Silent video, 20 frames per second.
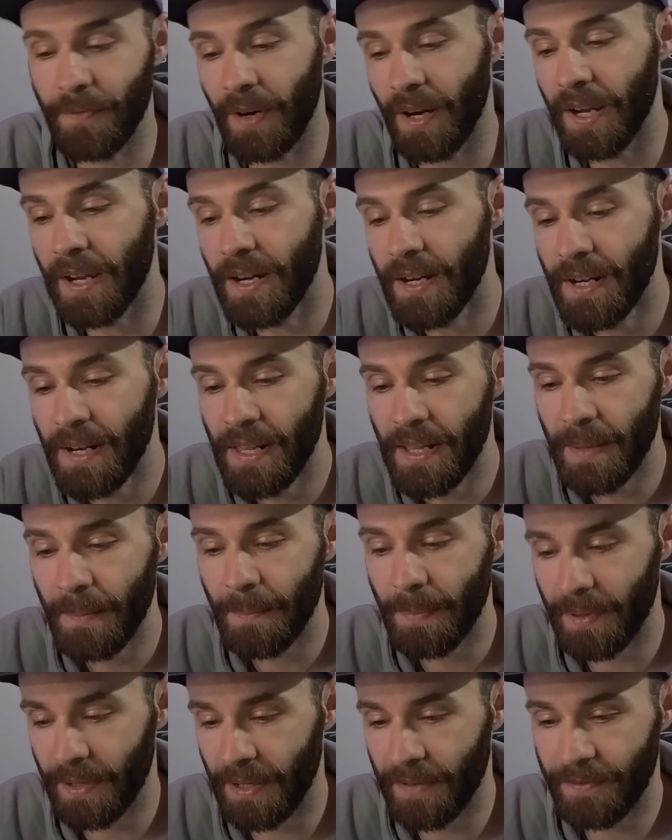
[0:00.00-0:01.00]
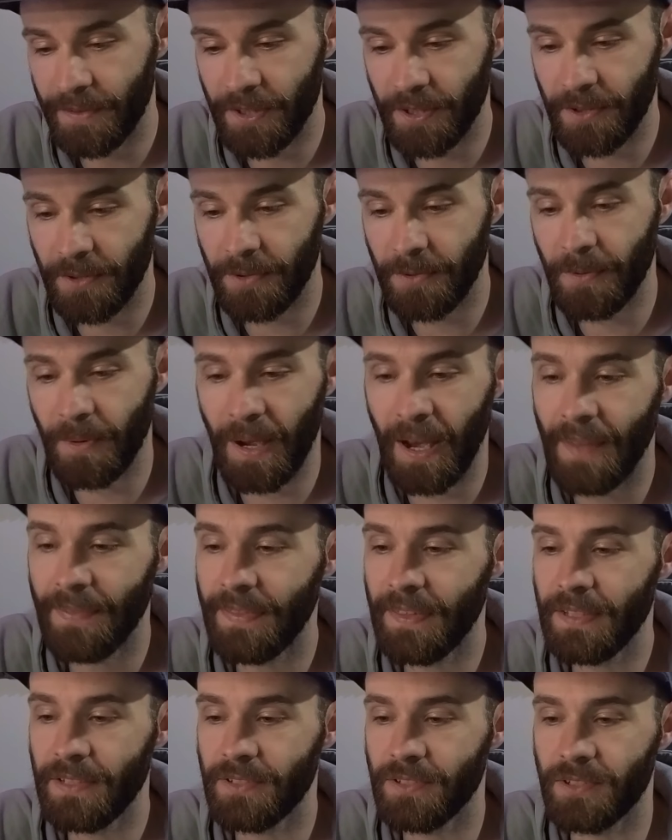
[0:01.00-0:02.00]
right? But if you had
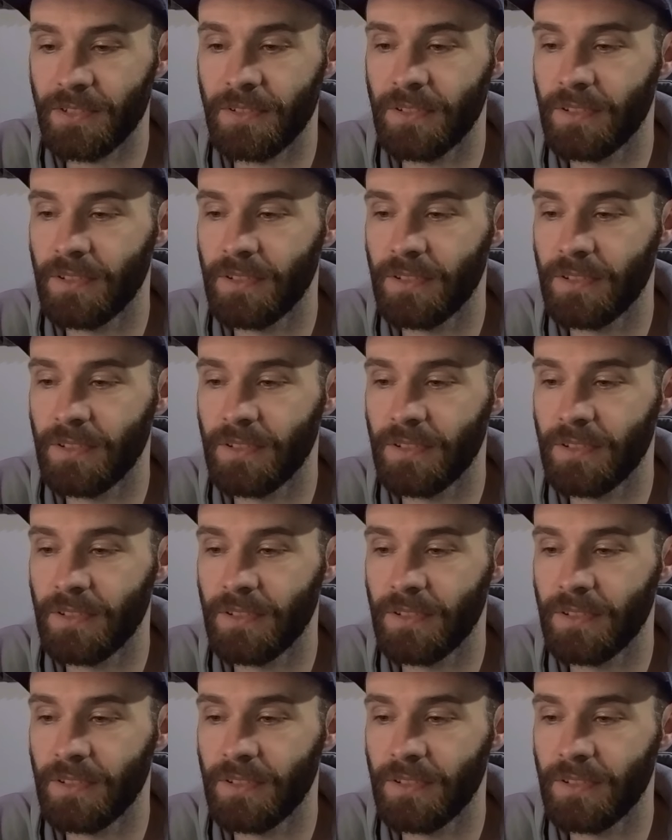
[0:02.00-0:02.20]
this